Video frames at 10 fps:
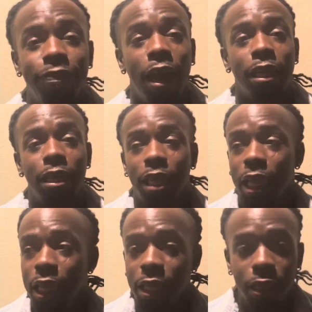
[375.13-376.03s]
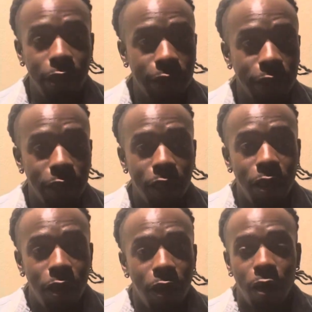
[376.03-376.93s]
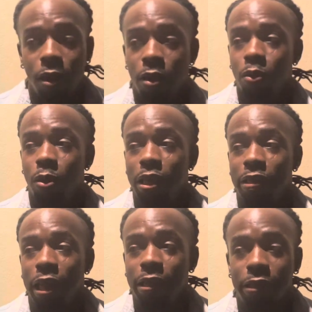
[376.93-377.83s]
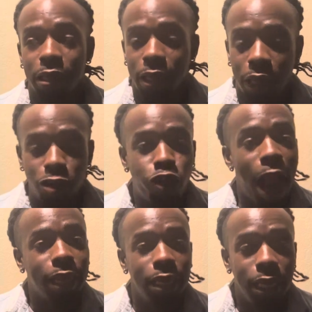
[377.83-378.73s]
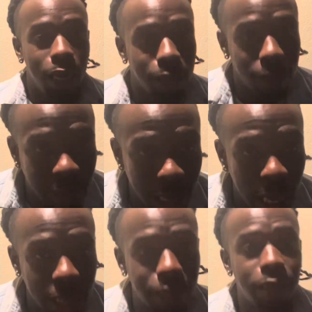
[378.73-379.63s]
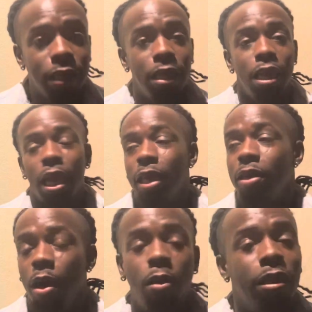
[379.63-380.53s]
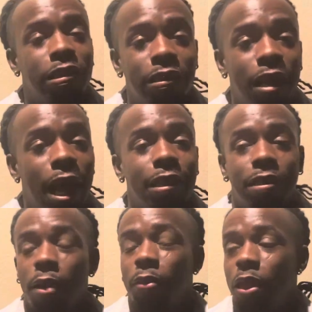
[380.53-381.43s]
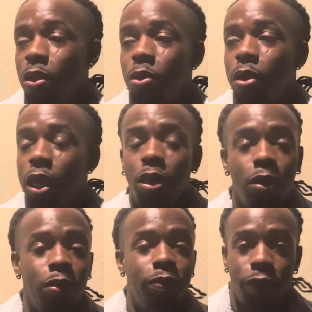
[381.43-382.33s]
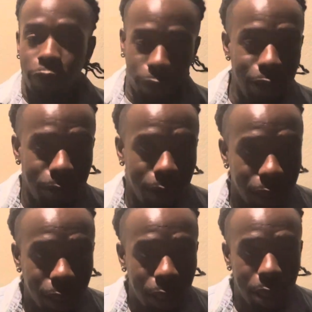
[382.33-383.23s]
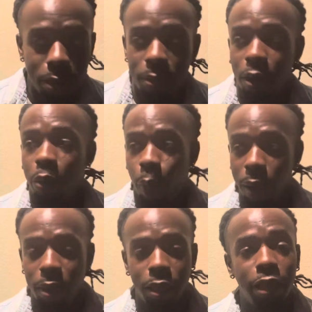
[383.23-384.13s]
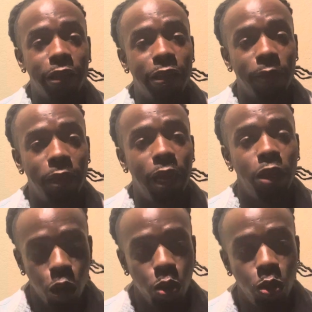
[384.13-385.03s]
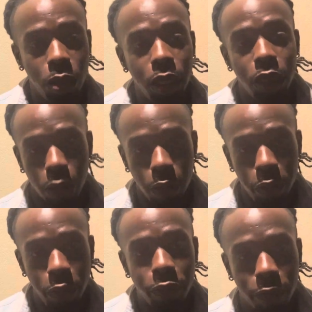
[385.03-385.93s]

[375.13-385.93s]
y'all the keys on what it takes attracting the other sex. And no, this is not something you can do for free, man. But women, this is something that you can do for